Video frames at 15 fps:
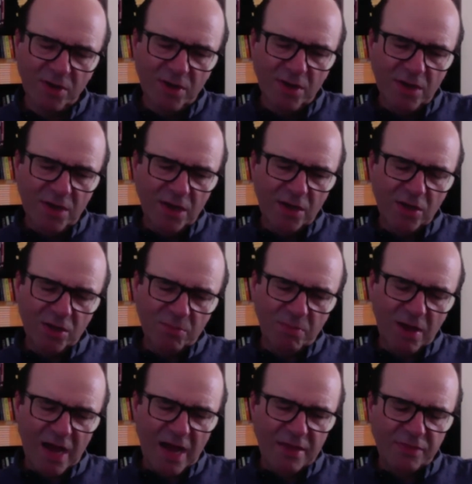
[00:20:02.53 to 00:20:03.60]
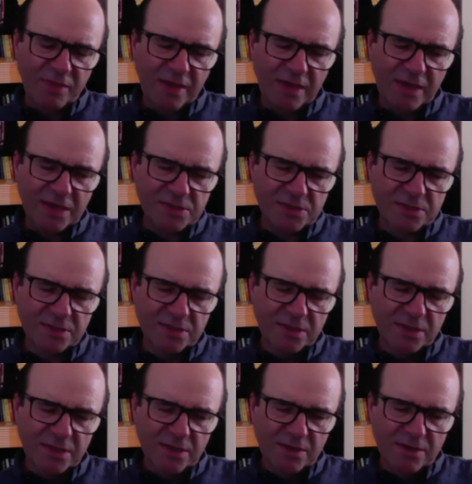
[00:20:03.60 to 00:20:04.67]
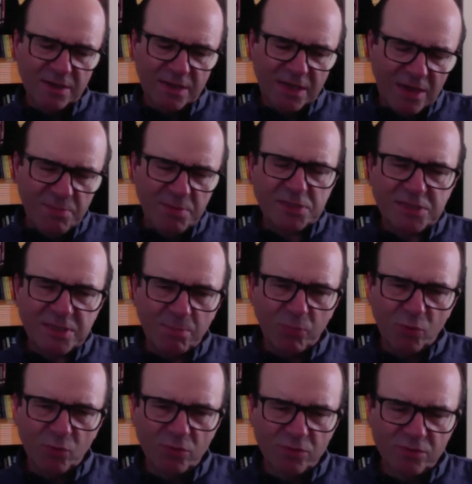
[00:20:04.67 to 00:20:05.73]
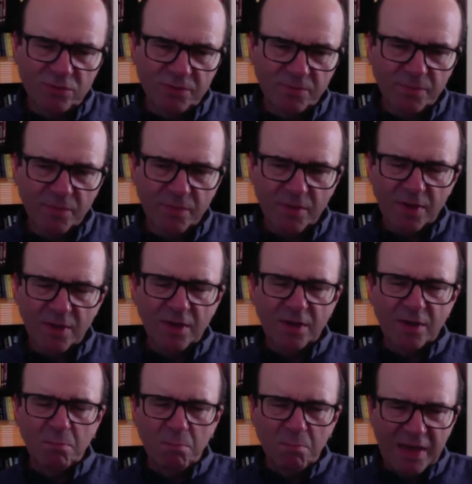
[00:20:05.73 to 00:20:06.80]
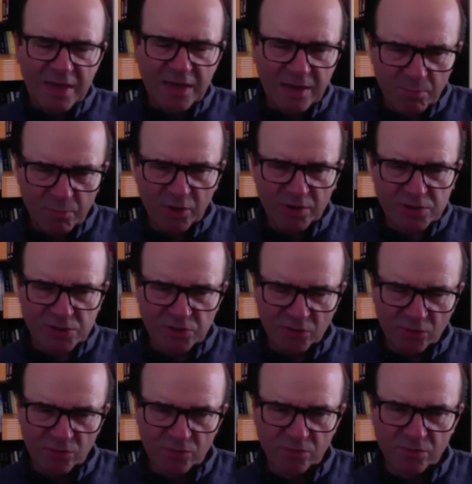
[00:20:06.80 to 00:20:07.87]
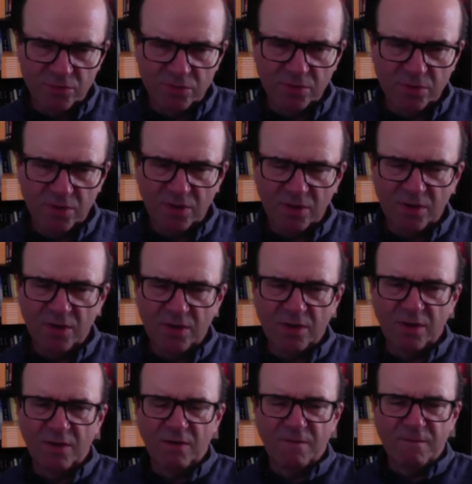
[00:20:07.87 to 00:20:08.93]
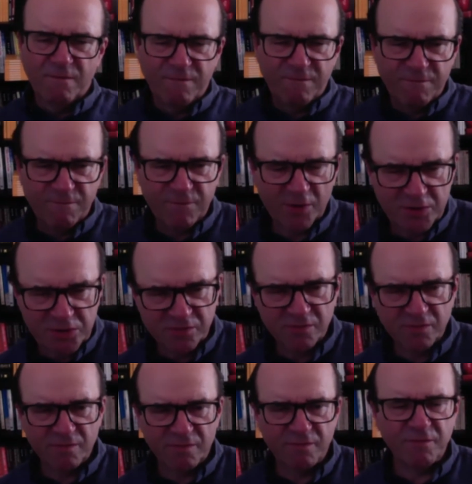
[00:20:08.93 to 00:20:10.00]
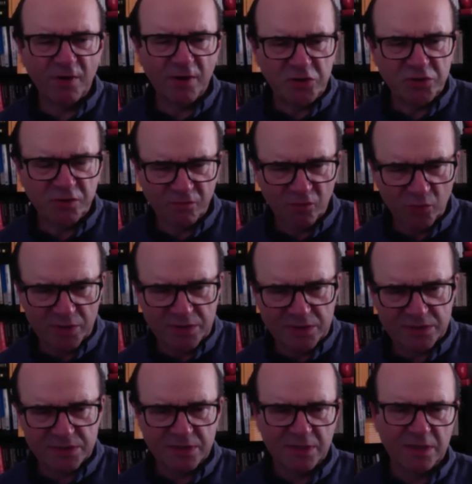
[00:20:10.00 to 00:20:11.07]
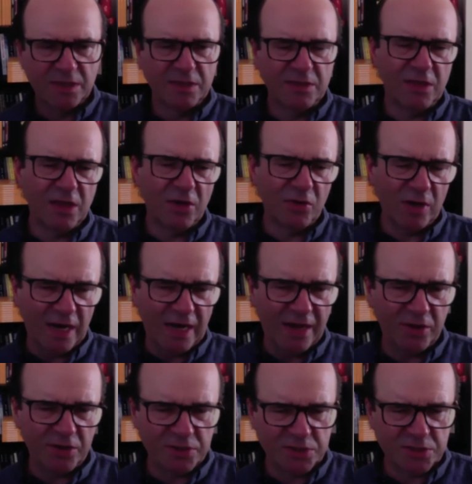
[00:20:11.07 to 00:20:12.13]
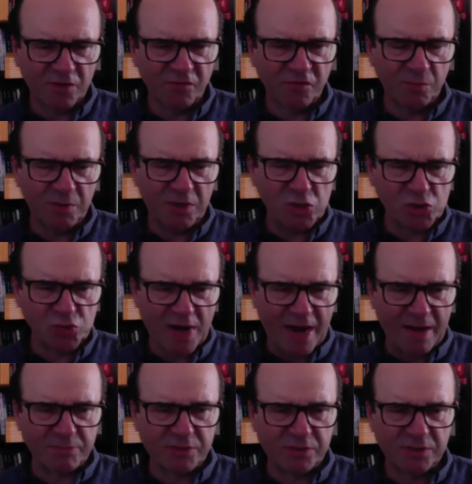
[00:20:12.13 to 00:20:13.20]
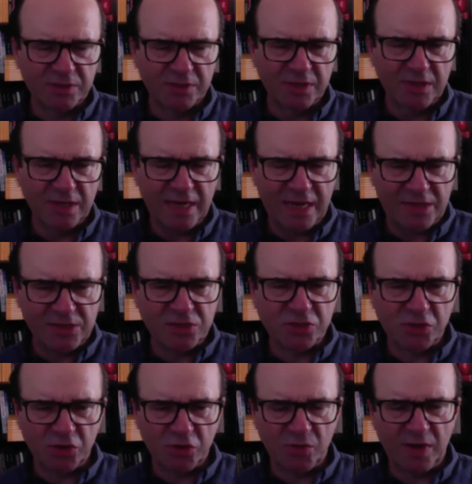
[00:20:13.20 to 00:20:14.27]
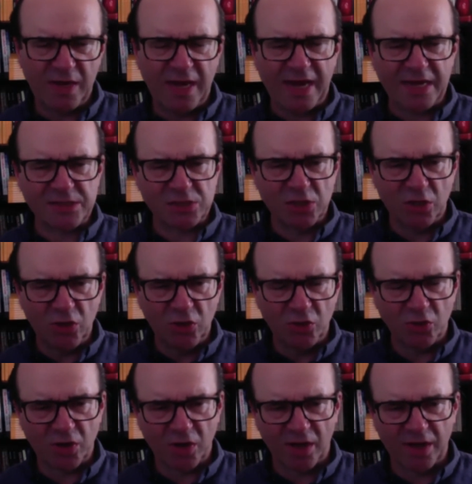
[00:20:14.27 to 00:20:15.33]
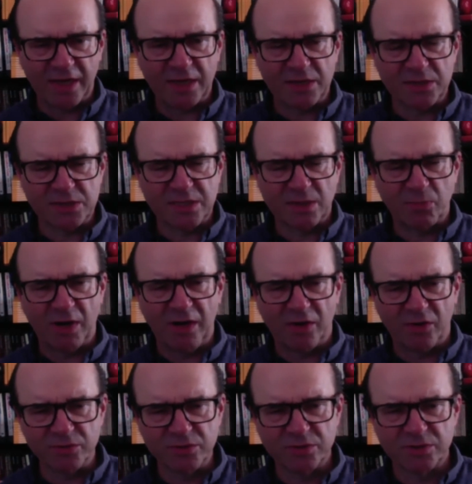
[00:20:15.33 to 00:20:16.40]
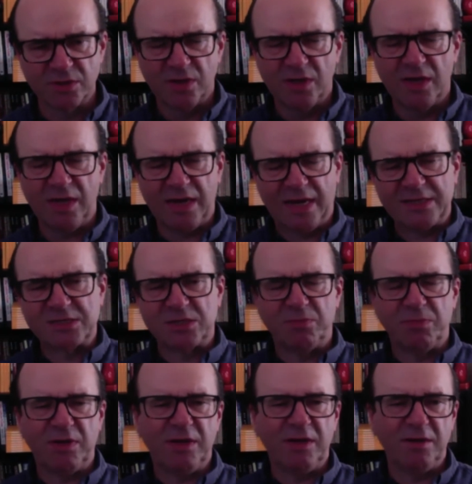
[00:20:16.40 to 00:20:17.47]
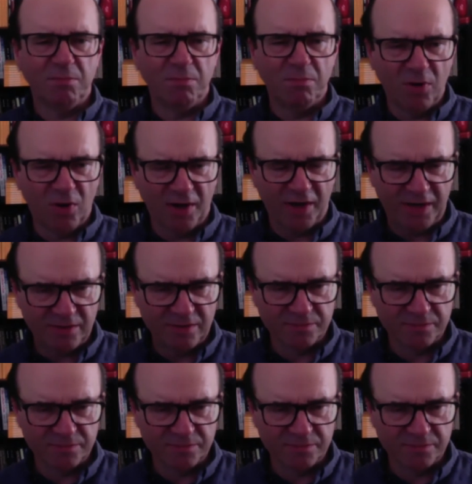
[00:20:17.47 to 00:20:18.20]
a little, but I think it's keep it simple, make it personal, find your voice. Don't allow yourself to be trapped into it has to look like someone else. It has to be mine.